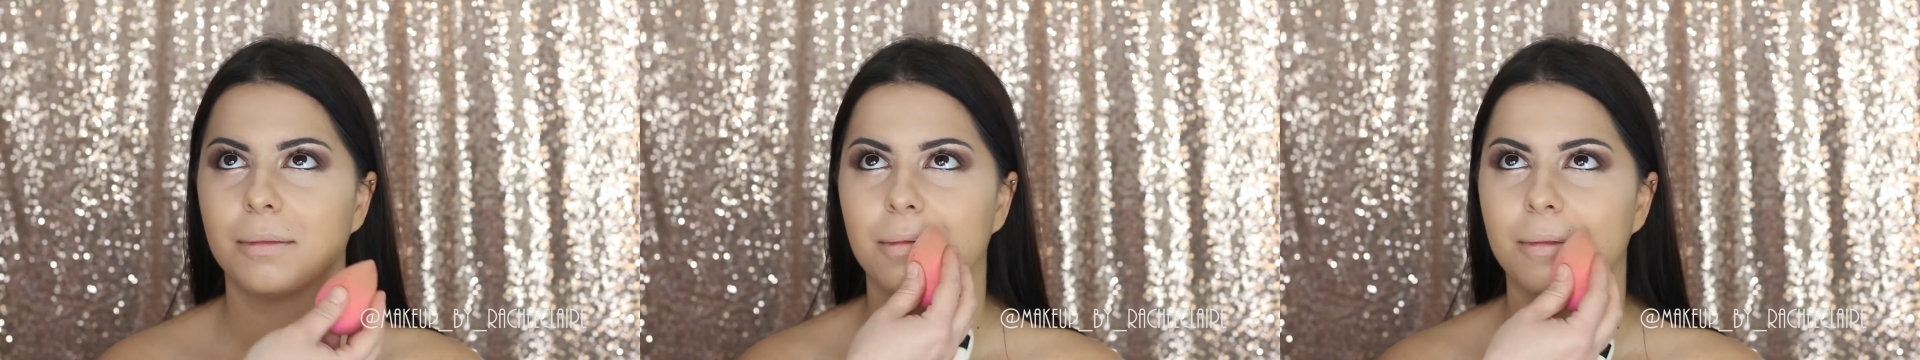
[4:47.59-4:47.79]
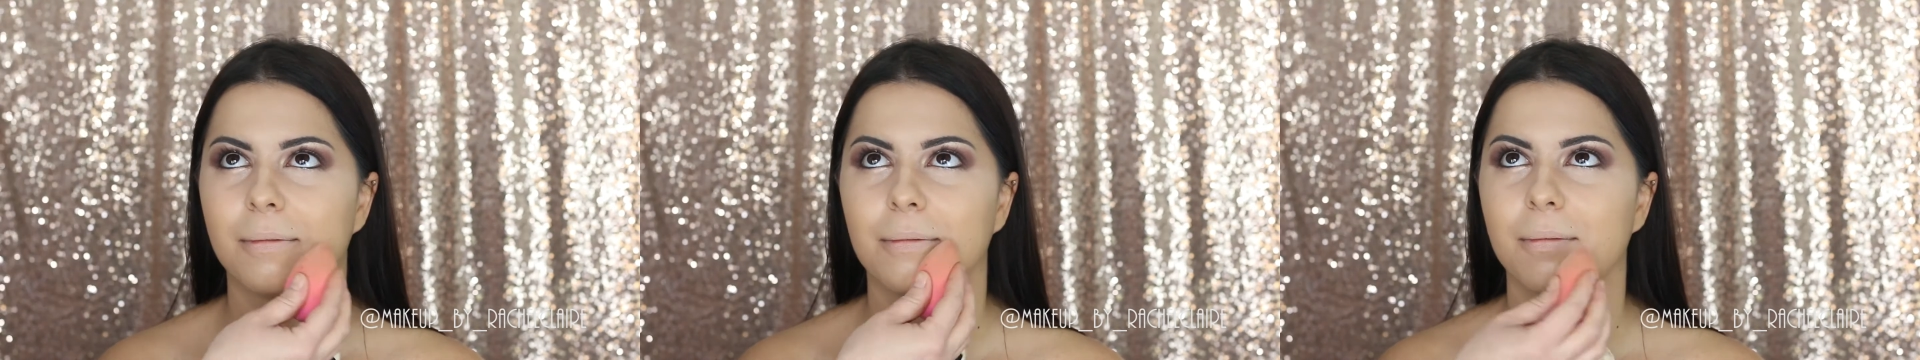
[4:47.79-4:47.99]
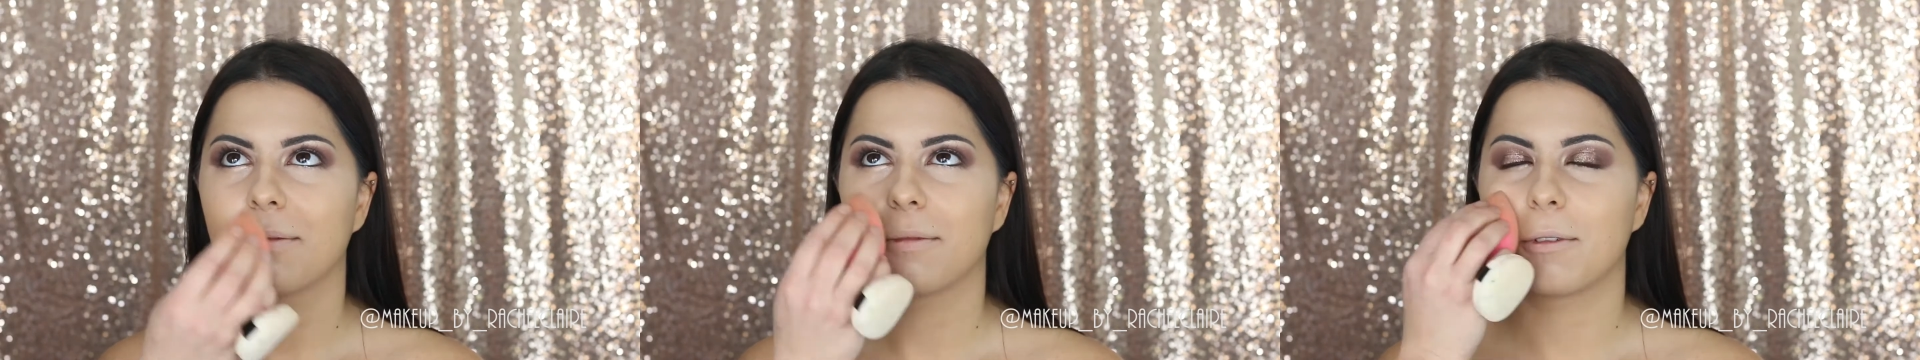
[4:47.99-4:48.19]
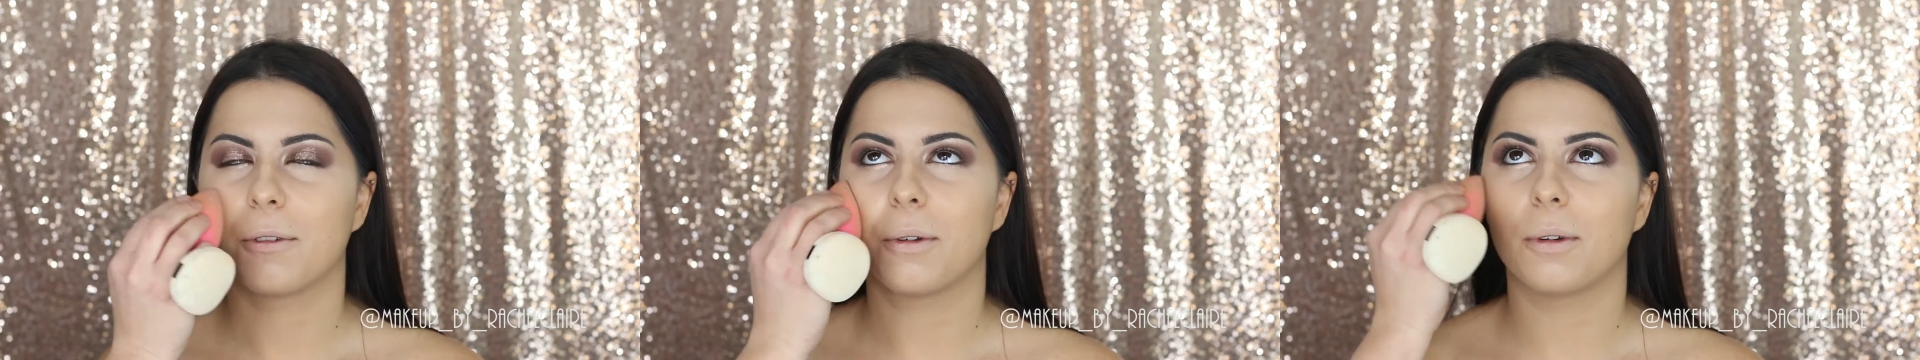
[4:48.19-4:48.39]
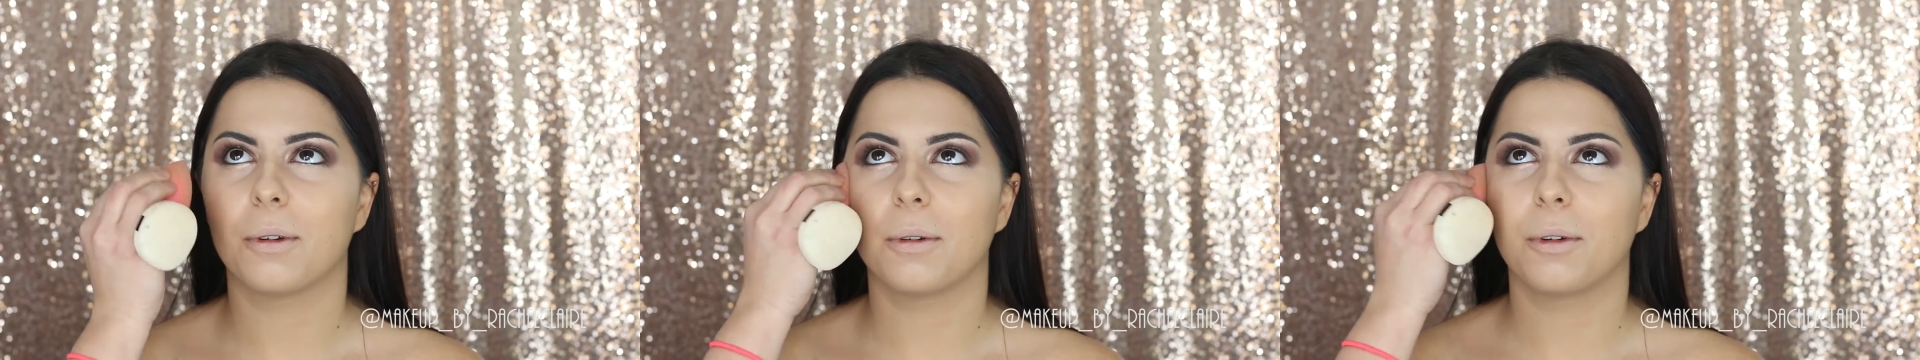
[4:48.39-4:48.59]
so
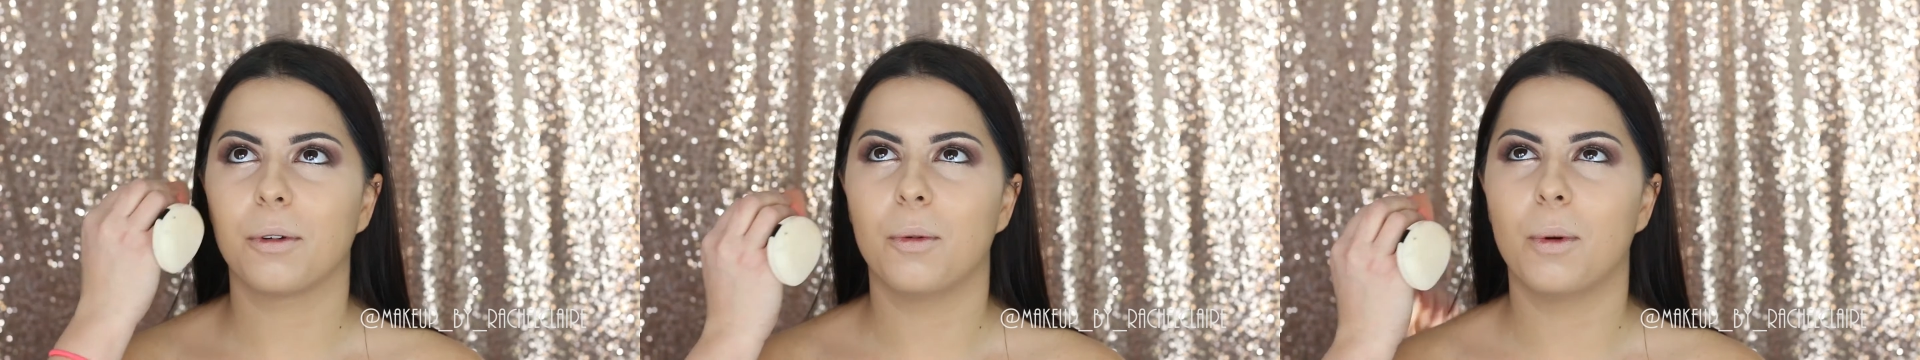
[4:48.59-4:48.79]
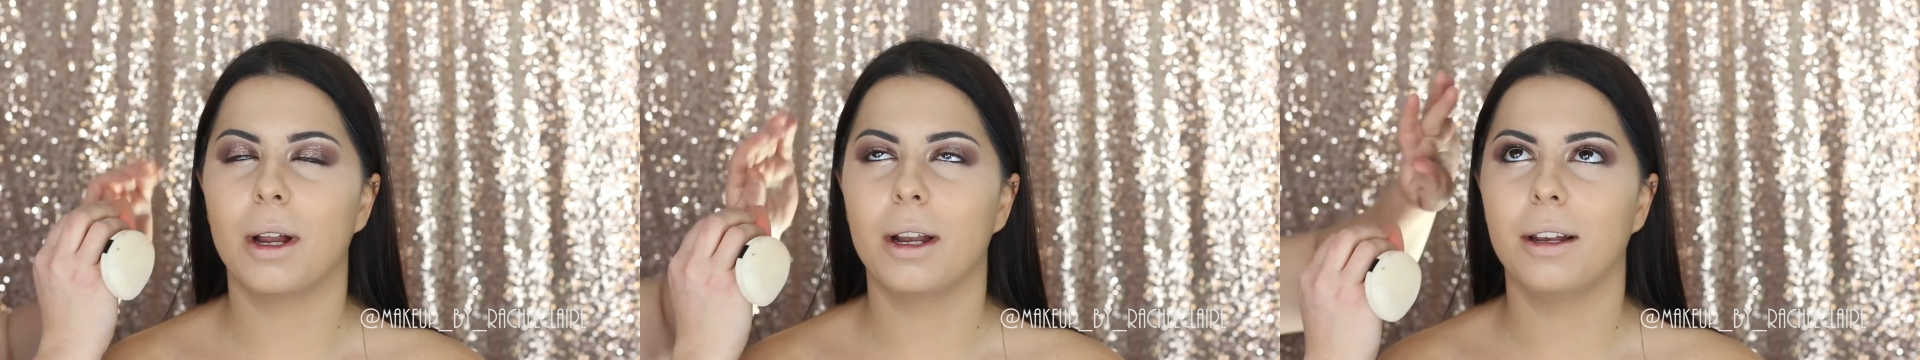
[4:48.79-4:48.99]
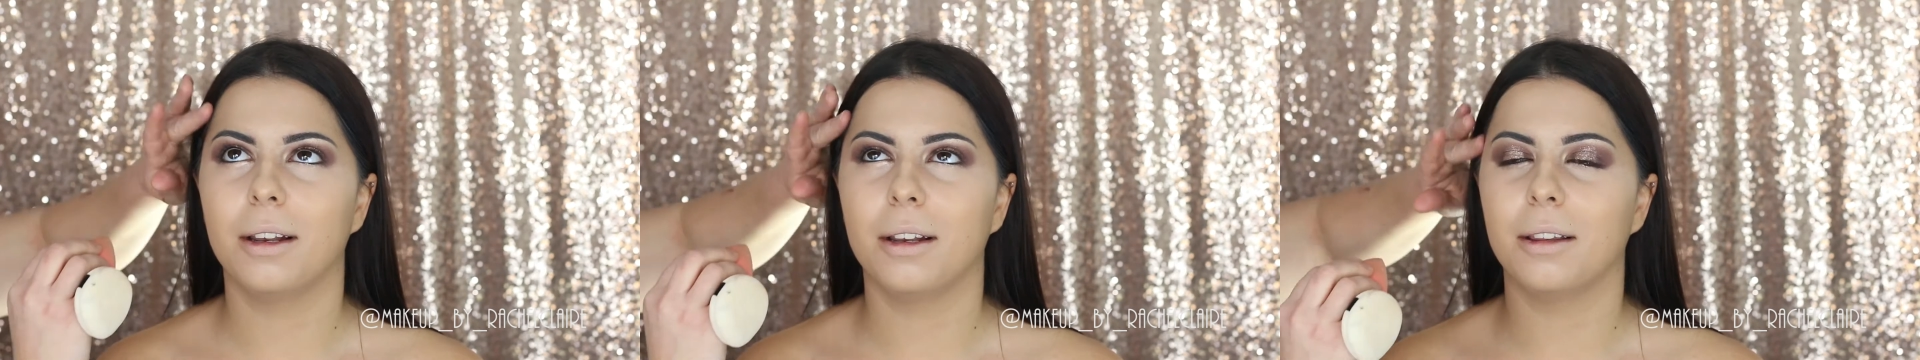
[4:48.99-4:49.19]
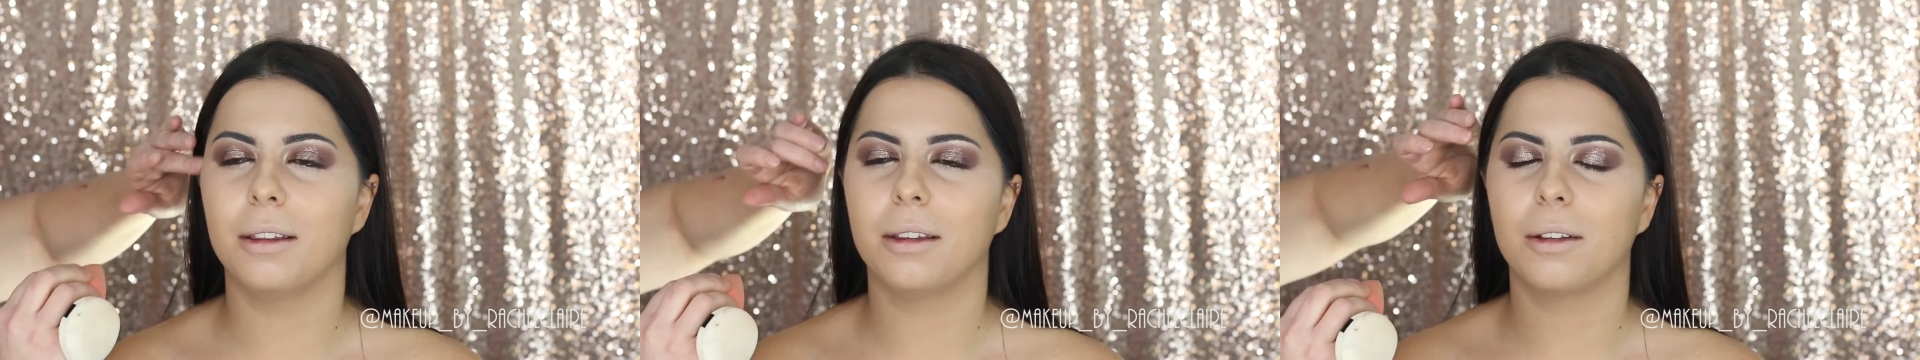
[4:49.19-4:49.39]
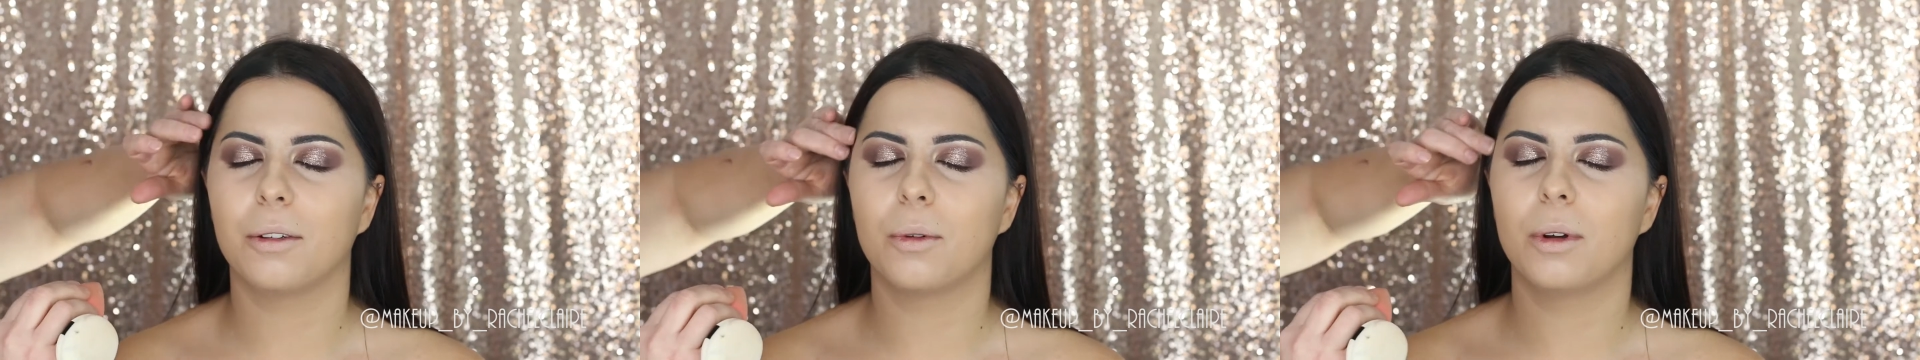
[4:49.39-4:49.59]
after we've set under
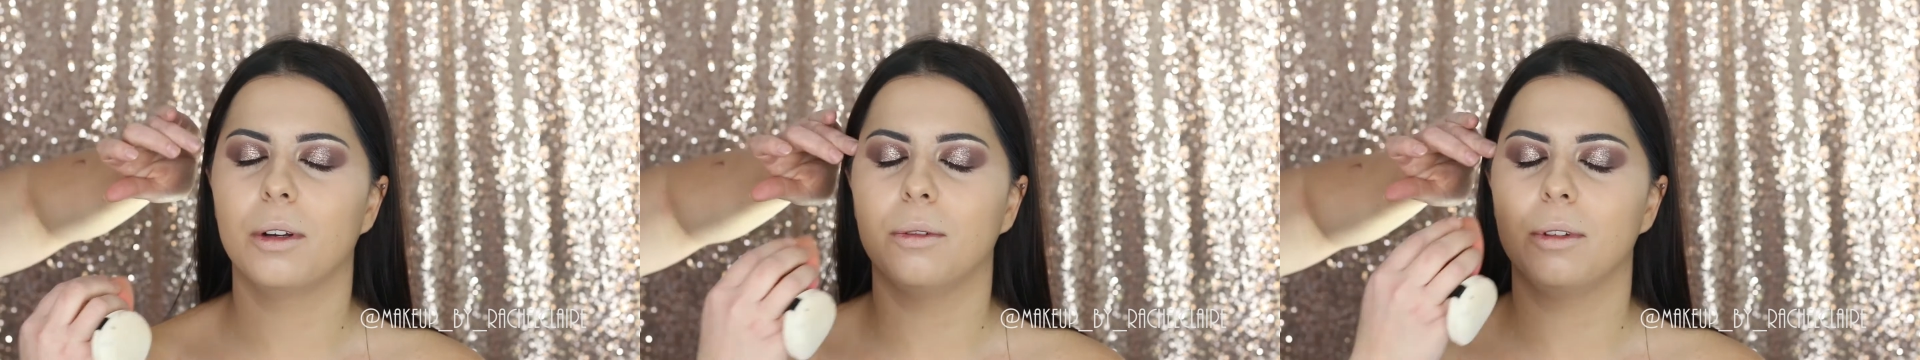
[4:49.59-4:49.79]
the eyes,